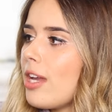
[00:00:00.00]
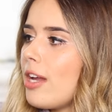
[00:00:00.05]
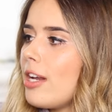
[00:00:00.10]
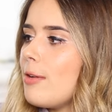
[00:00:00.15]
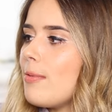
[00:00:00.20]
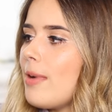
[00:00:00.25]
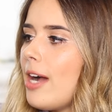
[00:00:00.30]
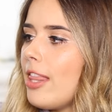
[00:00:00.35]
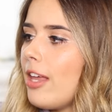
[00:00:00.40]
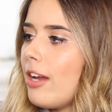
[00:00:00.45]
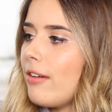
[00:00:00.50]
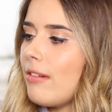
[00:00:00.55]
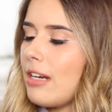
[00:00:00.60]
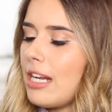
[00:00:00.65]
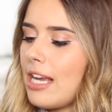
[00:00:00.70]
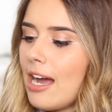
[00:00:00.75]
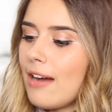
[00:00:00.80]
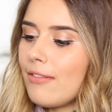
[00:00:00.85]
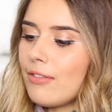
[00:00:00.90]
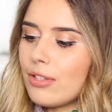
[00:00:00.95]
The only wear that I
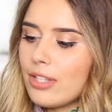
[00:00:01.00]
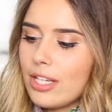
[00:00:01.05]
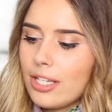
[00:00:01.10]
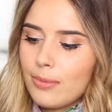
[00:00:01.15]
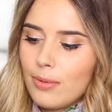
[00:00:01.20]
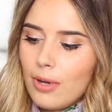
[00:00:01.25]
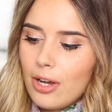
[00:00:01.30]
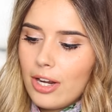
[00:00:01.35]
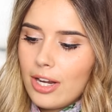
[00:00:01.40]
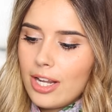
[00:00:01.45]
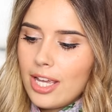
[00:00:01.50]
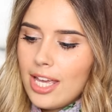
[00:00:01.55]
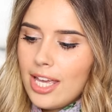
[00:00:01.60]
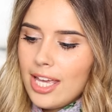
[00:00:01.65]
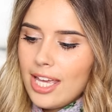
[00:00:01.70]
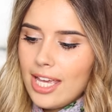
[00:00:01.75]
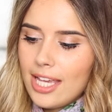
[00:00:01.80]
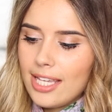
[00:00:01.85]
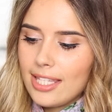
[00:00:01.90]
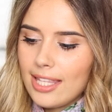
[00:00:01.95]
really have on this one
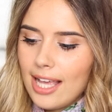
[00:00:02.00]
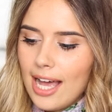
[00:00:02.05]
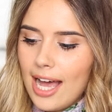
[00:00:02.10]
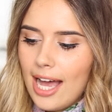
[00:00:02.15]
is the